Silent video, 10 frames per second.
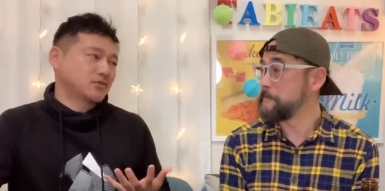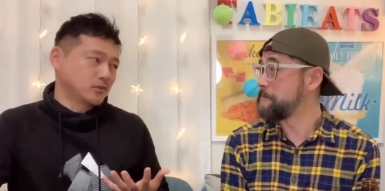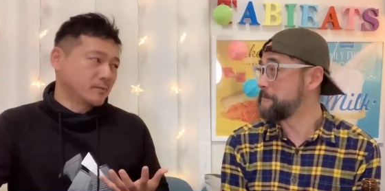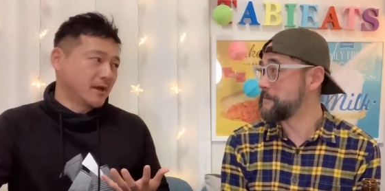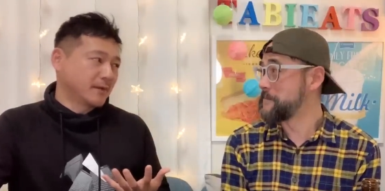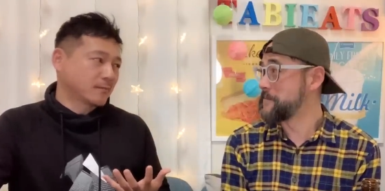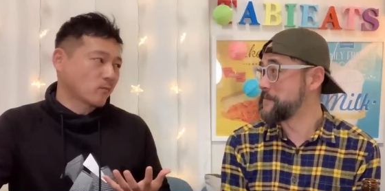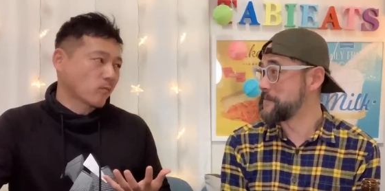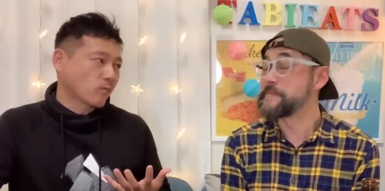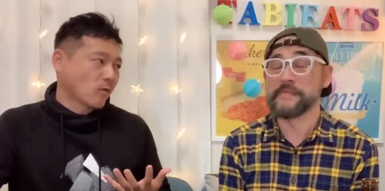Speaker 1: shumai.
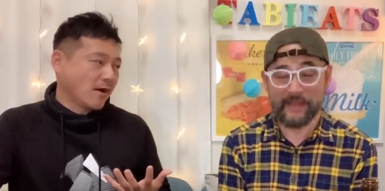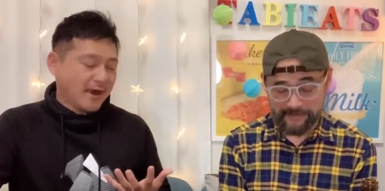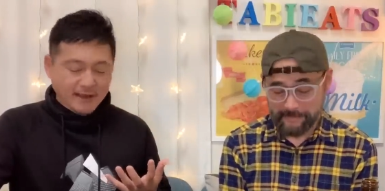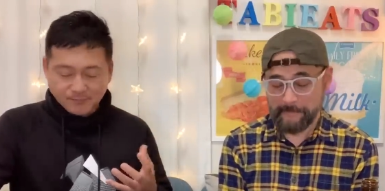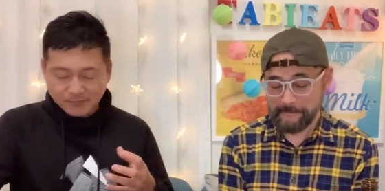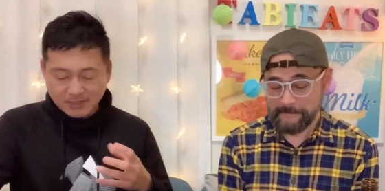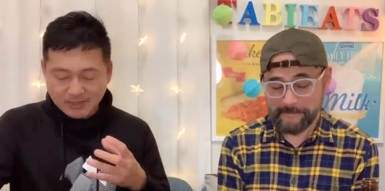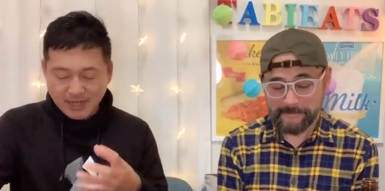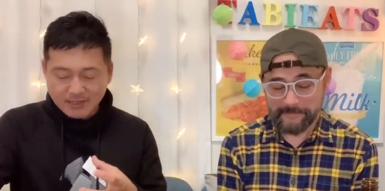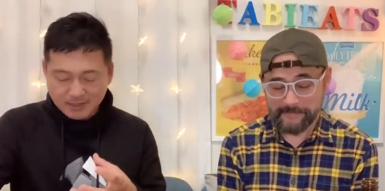And the
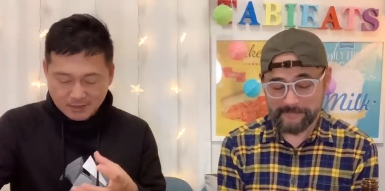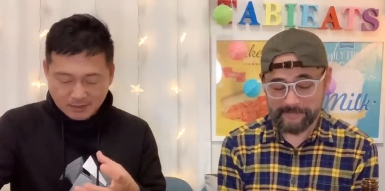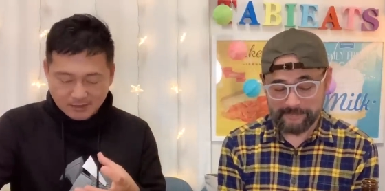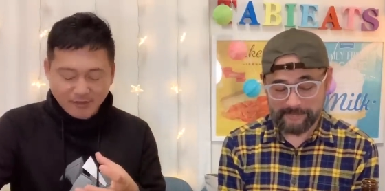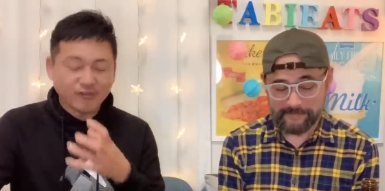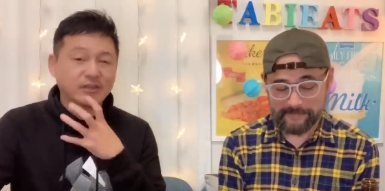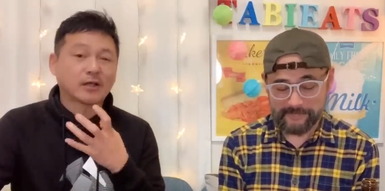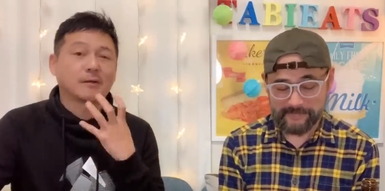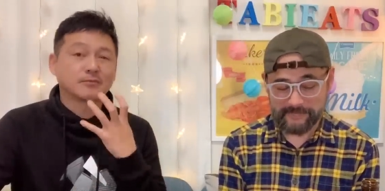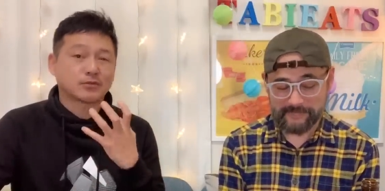taste
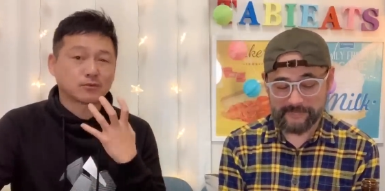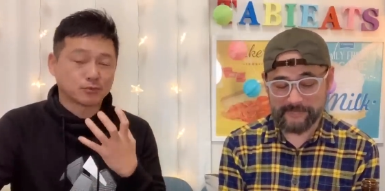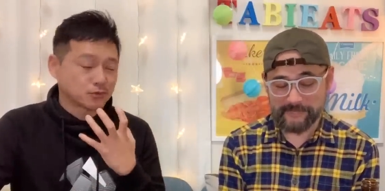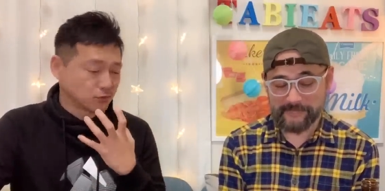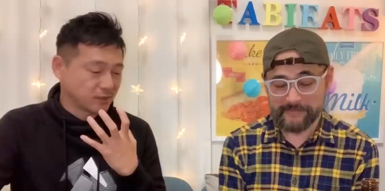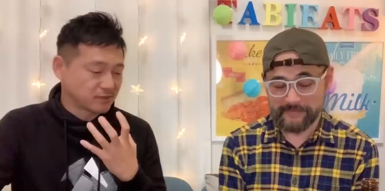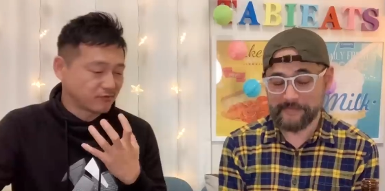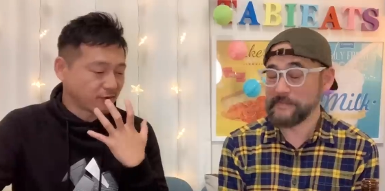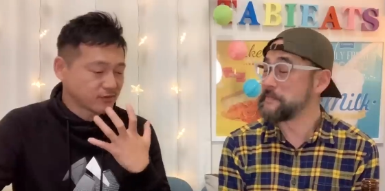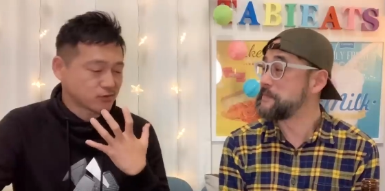definitely comes through,
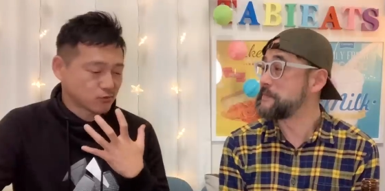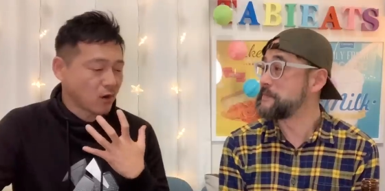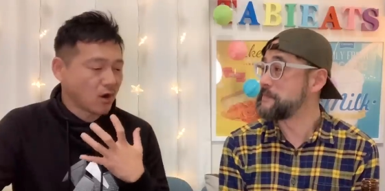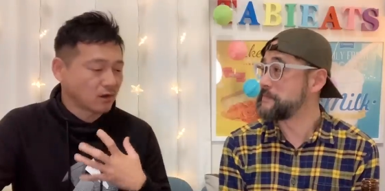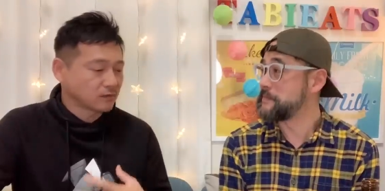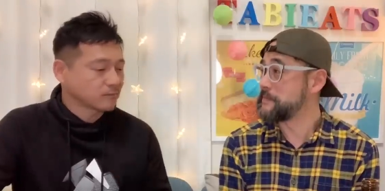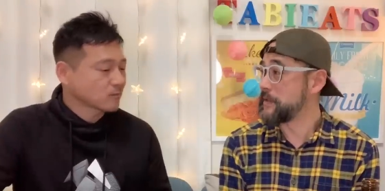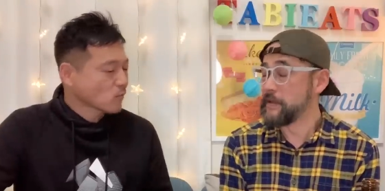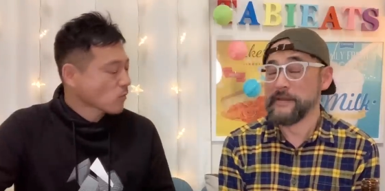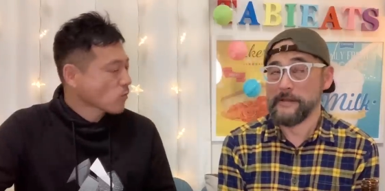it's very strong.
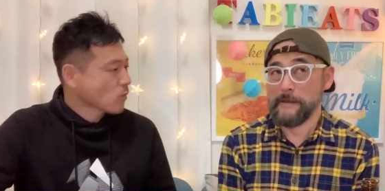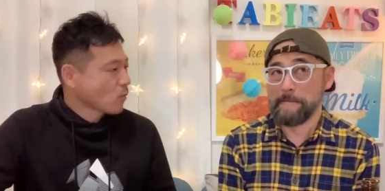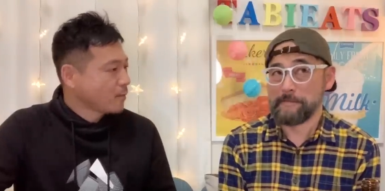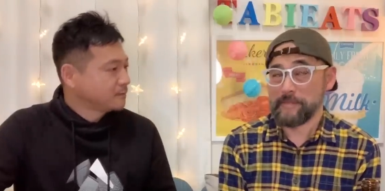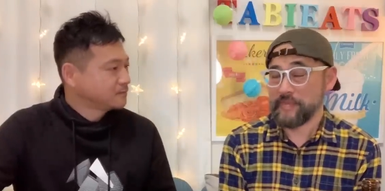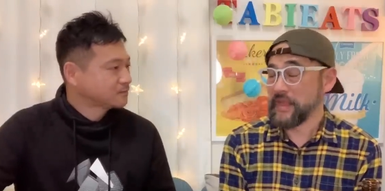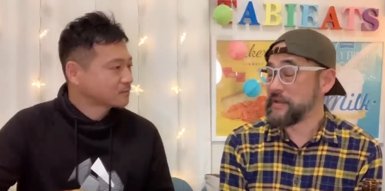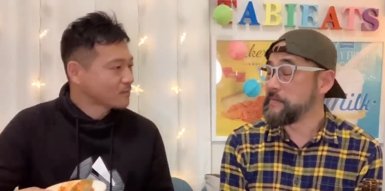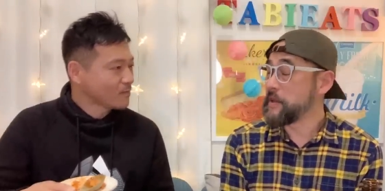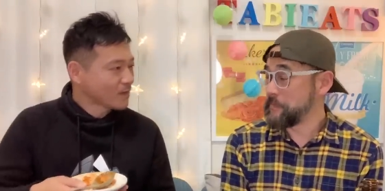
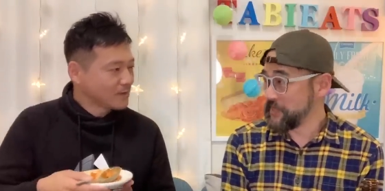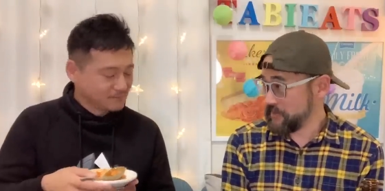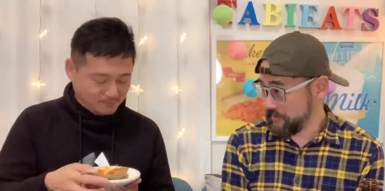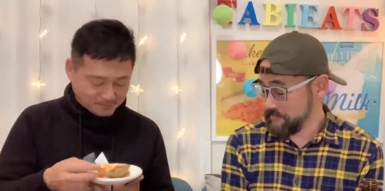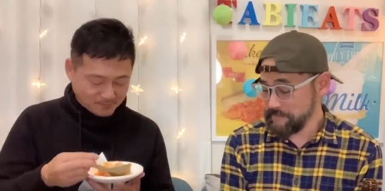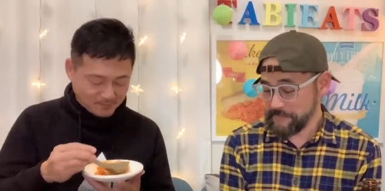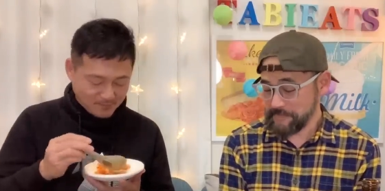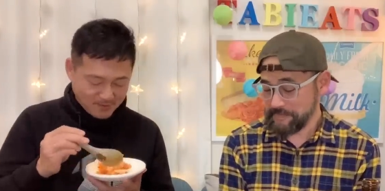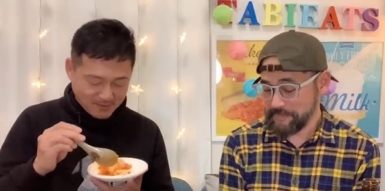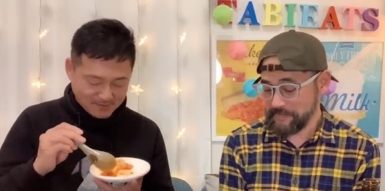In my
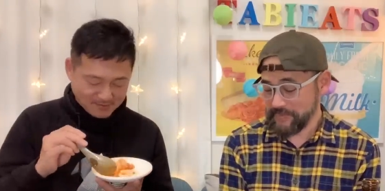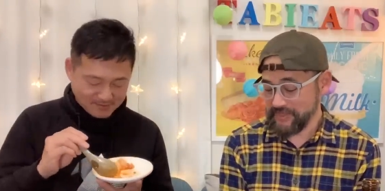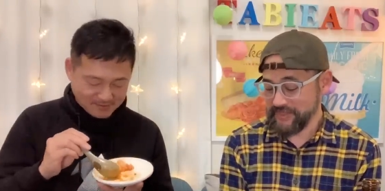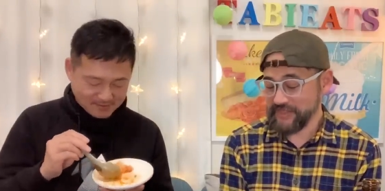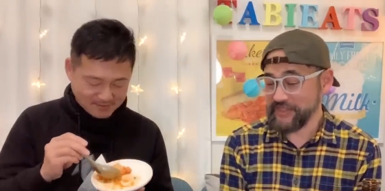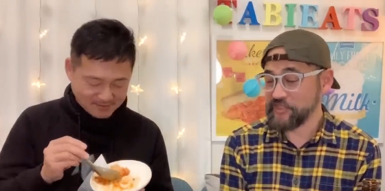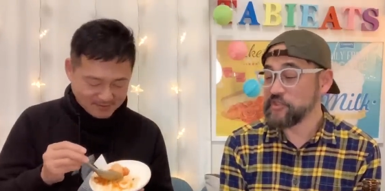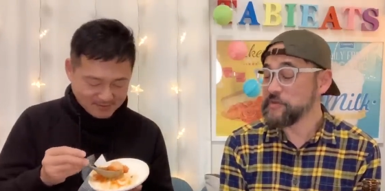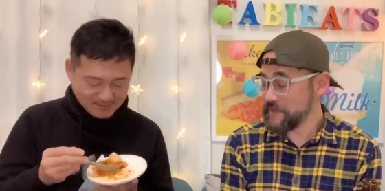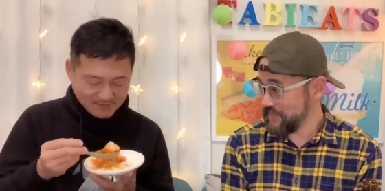
Speaker 2: opinion, the
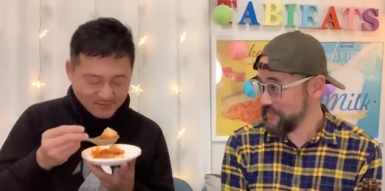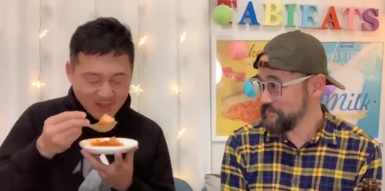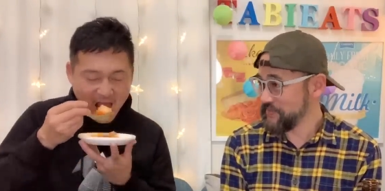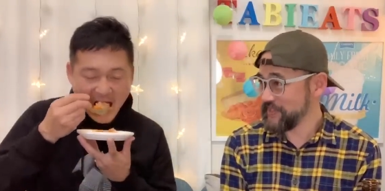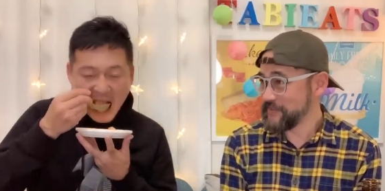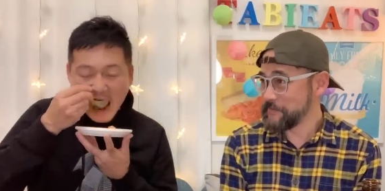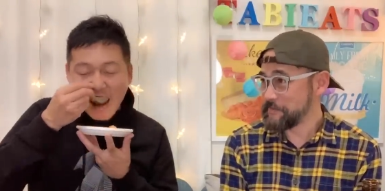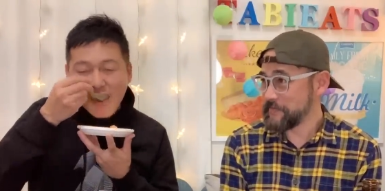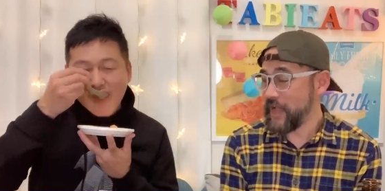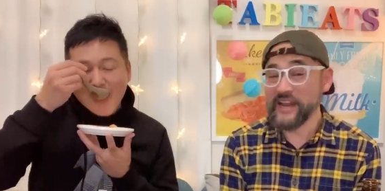shumai,
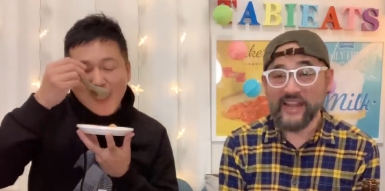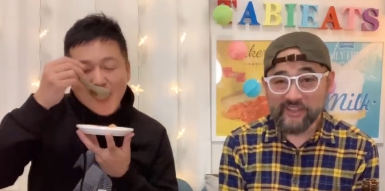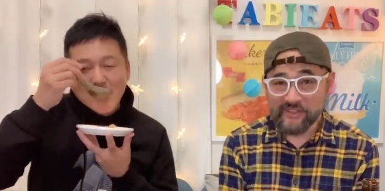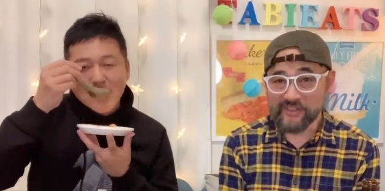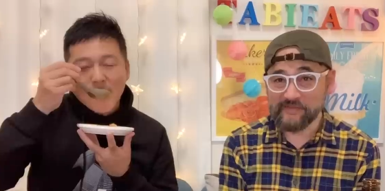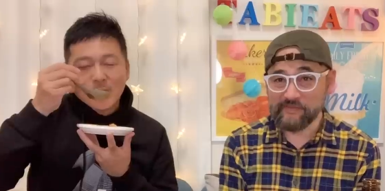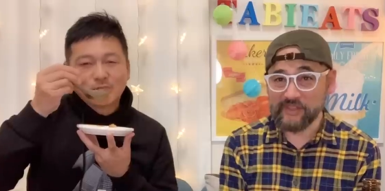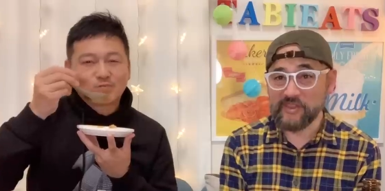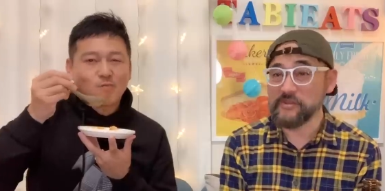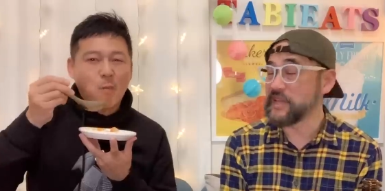I like
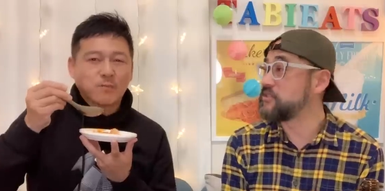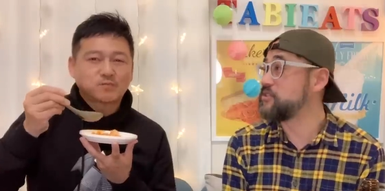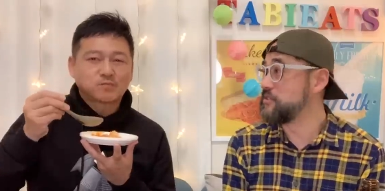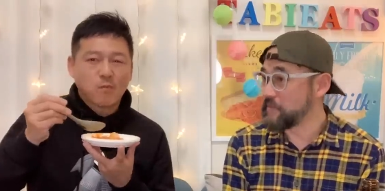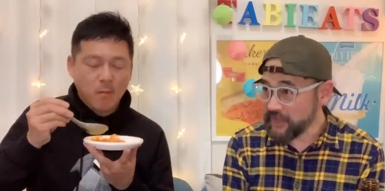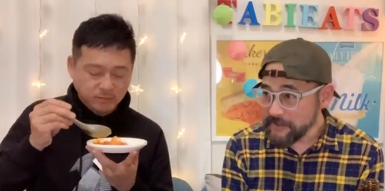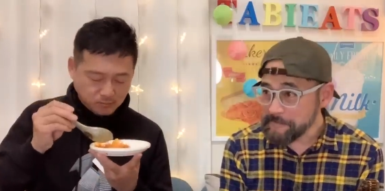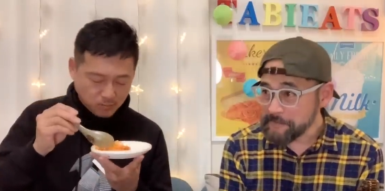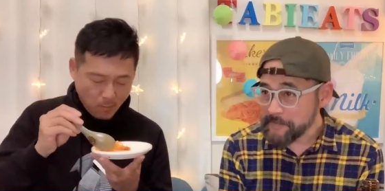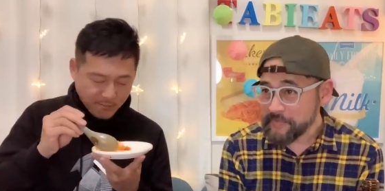Kiyoken
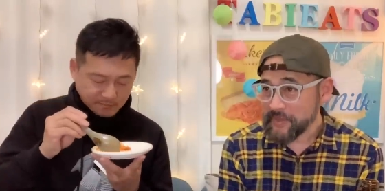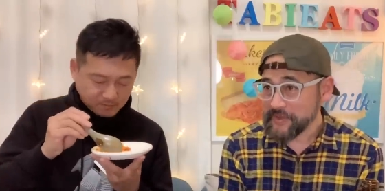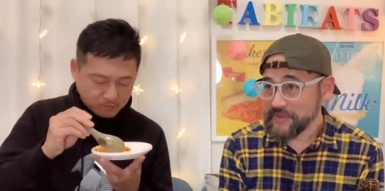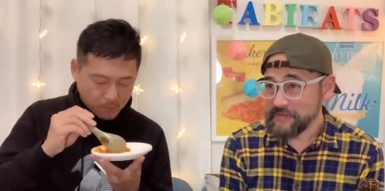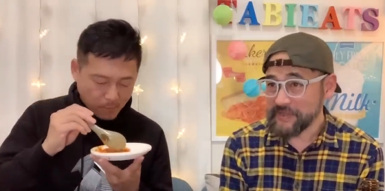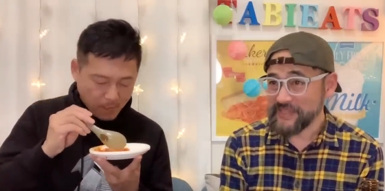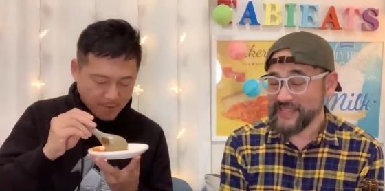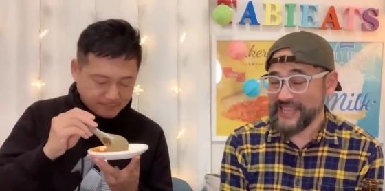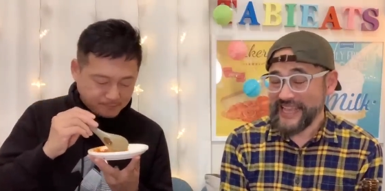shumai, but